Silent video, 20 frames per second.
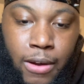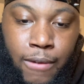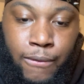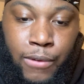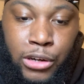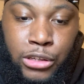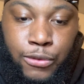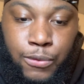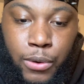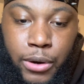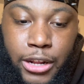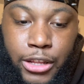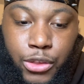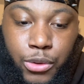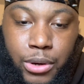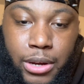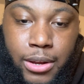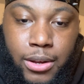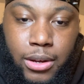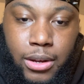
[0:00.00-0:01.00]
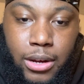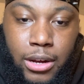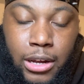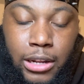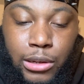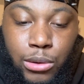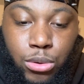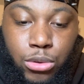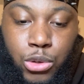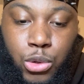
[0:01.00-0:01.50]
verse 43, uh,
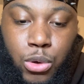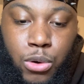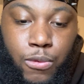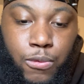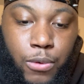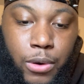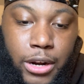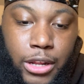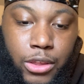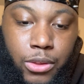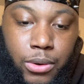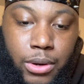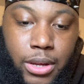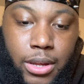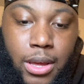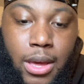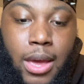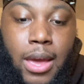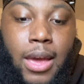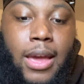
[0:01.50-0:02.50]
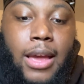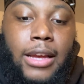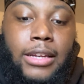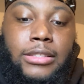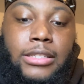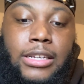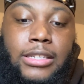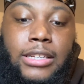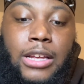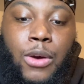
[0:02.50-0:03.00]
Luke 2 and 43, it
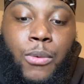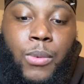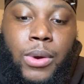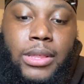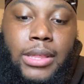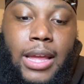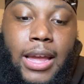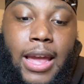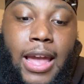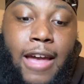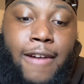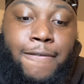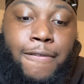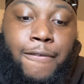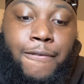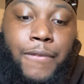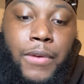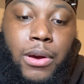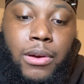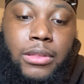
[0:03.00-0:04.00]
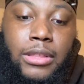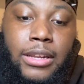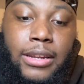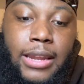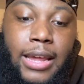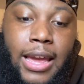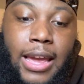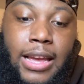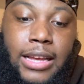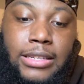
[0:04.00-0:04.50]
says, And when they had fulfilled the
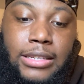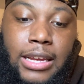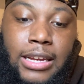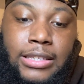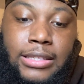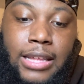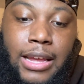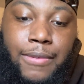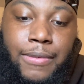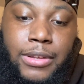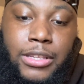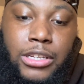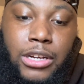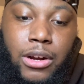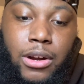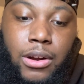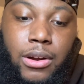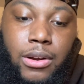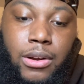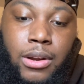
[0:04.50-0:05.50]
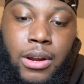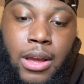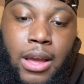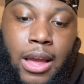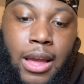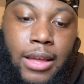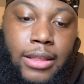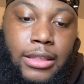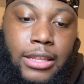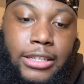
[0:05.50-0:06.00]
days as they returned,
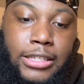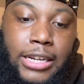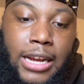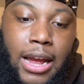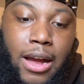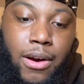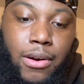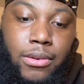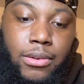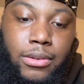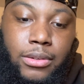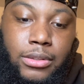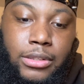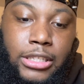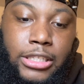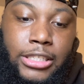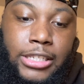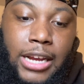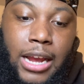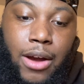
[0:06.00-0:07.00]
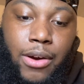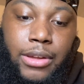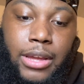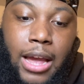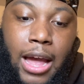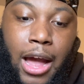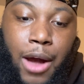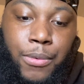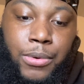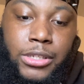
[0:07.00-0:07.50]
the child, the child
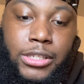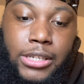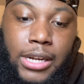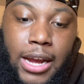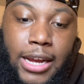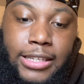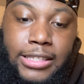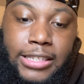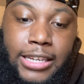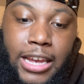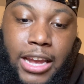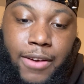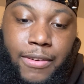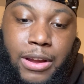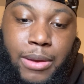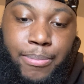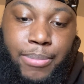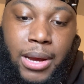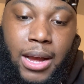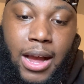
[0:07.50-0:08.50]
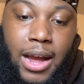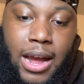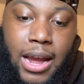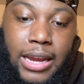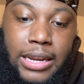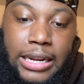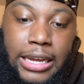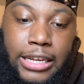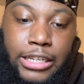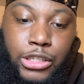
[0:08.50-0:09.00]
Yahowashai tarried
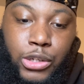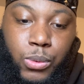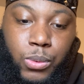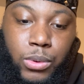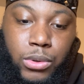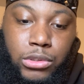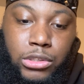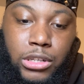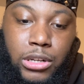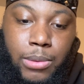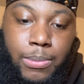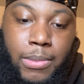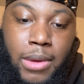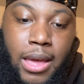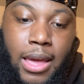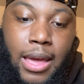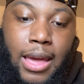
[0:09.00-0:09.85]
behind in Jerusalem,